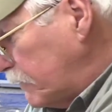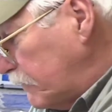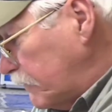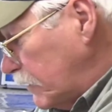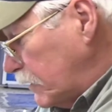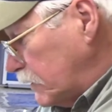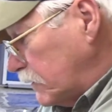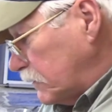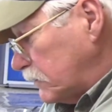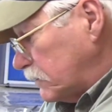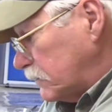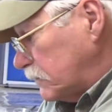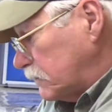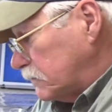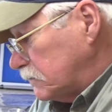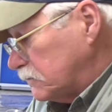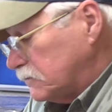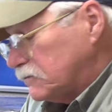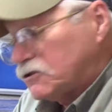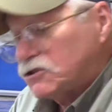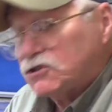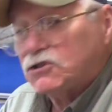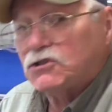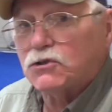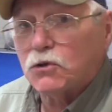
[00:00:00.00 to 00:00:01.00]
of other
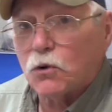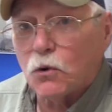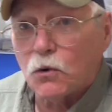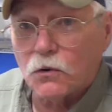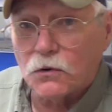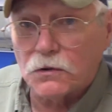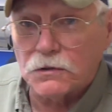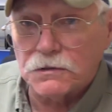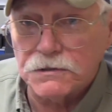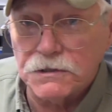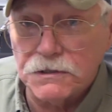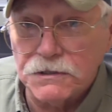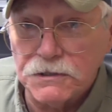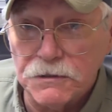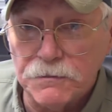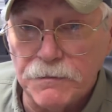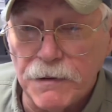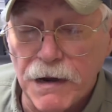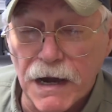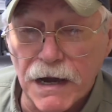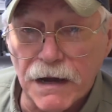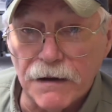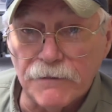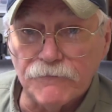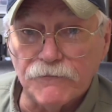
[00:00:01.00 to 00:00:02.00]
stores that you
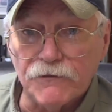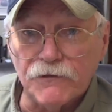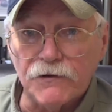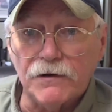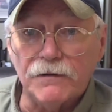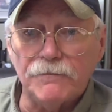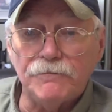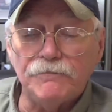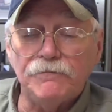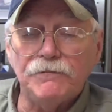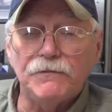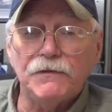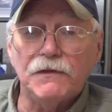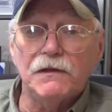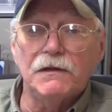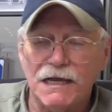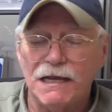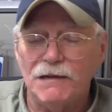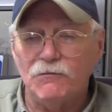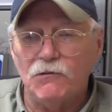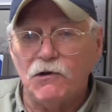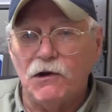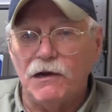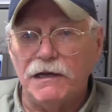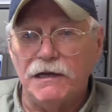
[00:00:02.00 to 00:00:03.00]
buy them from.
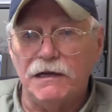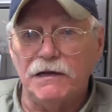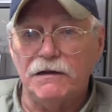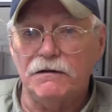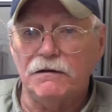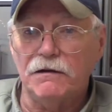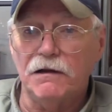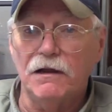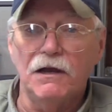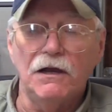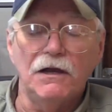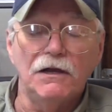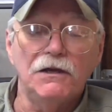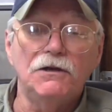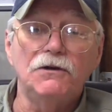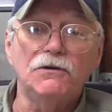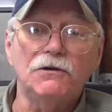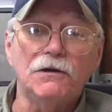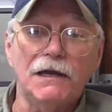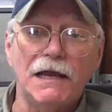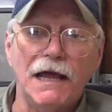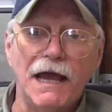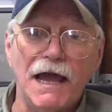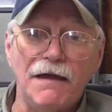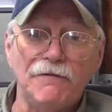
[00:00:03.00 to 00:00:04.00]
Same way here. You
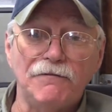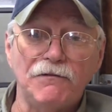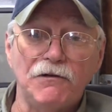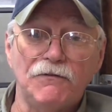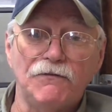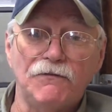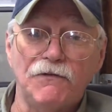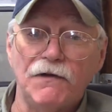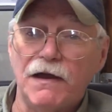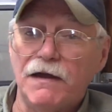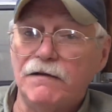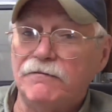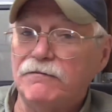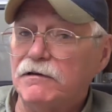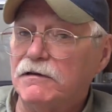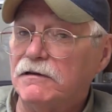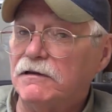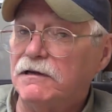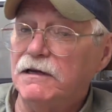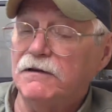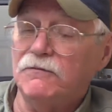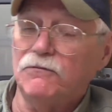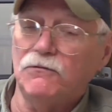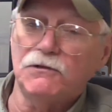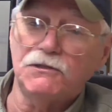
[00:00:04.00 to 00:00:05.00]
can have your favorite,
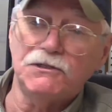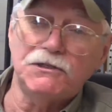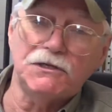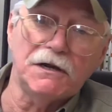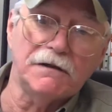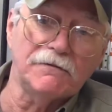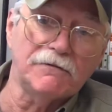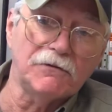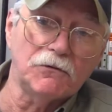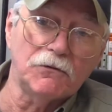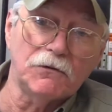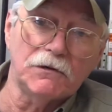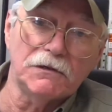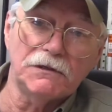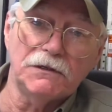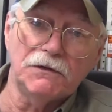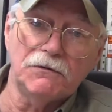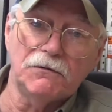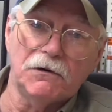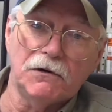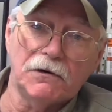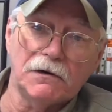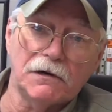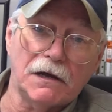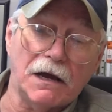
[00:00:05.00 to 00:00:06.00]
get whichever one you
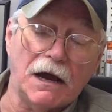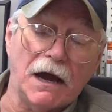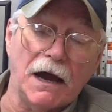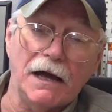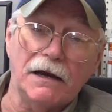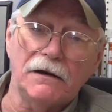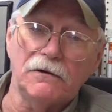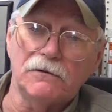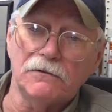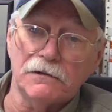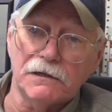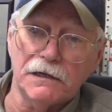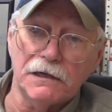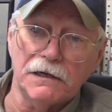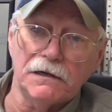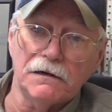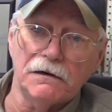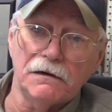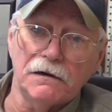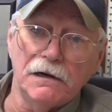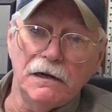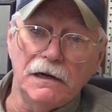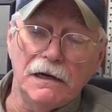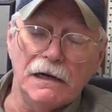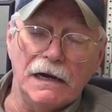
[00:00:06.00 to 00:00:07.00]
want. I don't
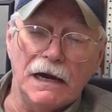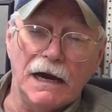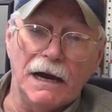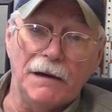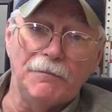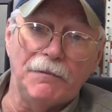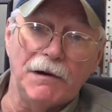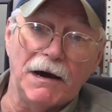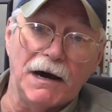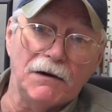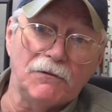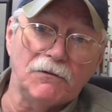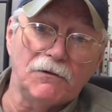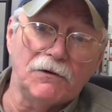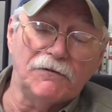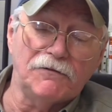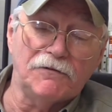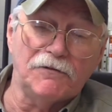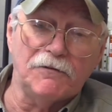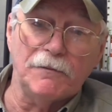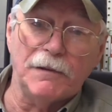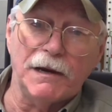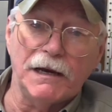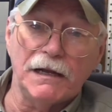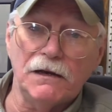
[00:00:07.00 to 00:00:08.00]
care. I buy one
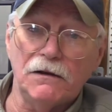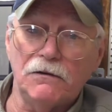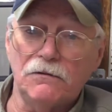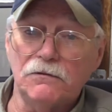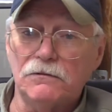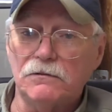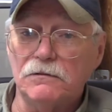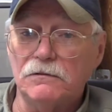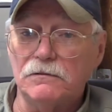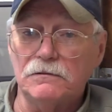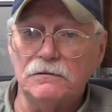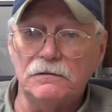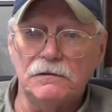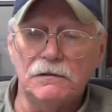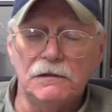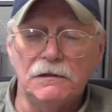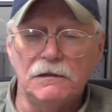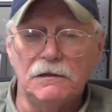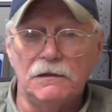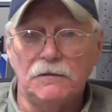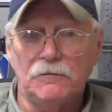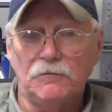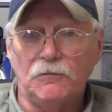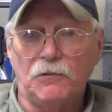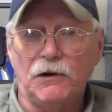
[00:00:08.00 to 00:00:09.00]
from my local
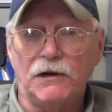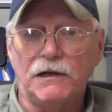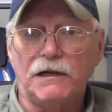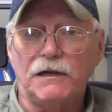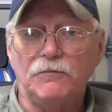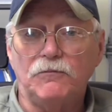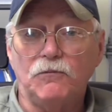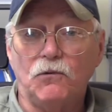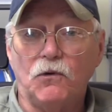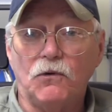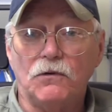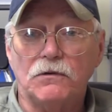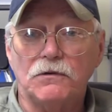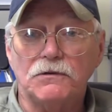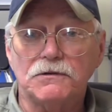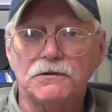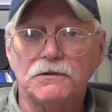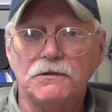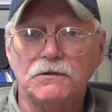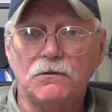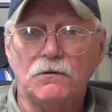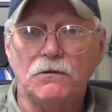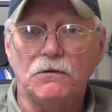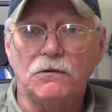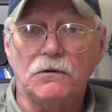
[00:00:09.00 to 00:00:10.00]
brick and mortar
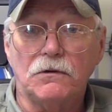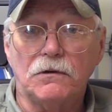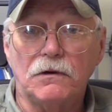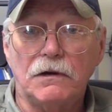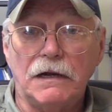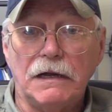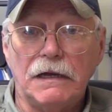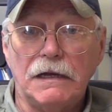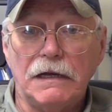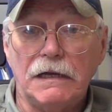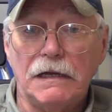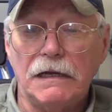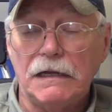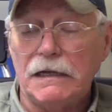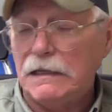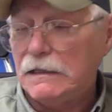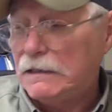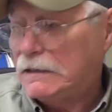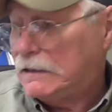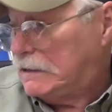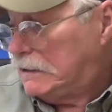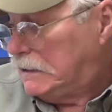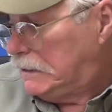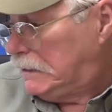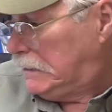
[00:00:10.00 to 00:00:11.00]
store,
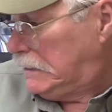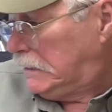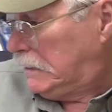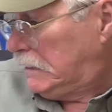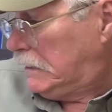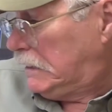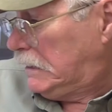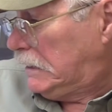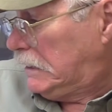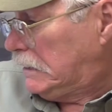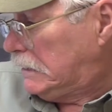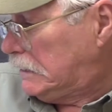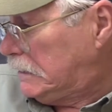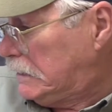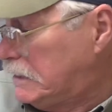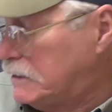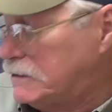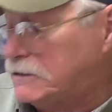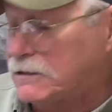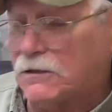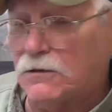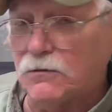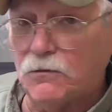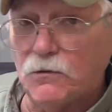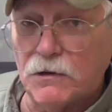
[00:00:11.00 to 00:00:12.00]
and
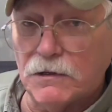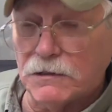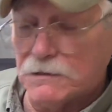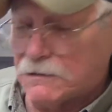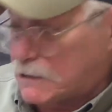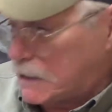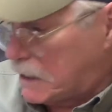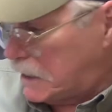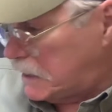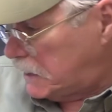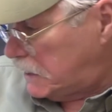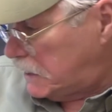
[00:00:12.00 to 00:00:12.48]
these are the ones I